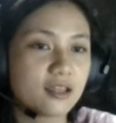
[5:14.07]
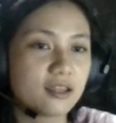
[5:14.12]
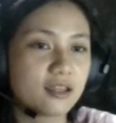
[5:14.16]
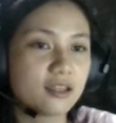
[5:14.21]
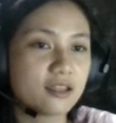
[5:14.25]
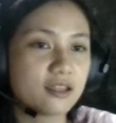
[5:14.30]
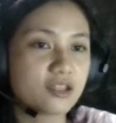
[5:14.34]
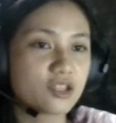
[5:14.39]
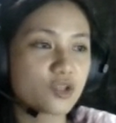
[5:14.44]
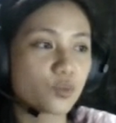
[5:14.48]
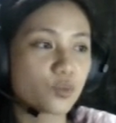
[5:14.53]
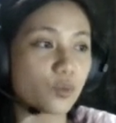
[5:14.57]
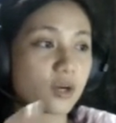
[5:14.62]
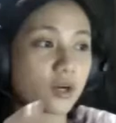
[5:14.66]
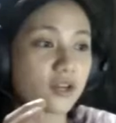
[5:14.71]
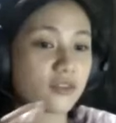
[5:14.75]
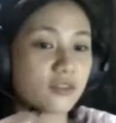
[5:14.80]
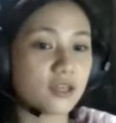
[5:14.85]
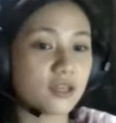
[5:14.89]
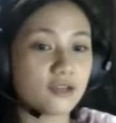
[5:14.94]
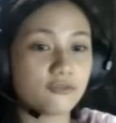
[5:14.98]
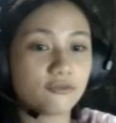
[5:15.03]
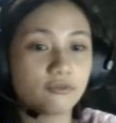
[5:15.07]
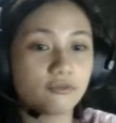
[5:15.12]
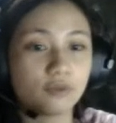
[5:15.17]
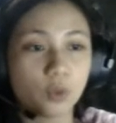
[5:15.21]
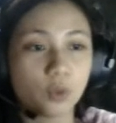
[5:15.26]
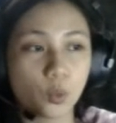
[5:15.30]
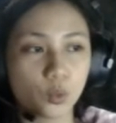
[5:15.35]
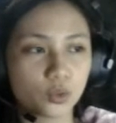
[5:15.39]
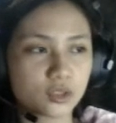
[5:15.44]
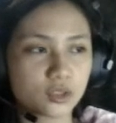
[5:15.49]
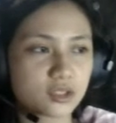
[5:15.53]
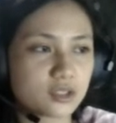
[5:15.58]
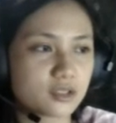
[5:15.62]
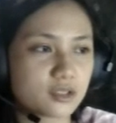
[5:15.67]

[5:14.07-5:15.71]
this is where they float.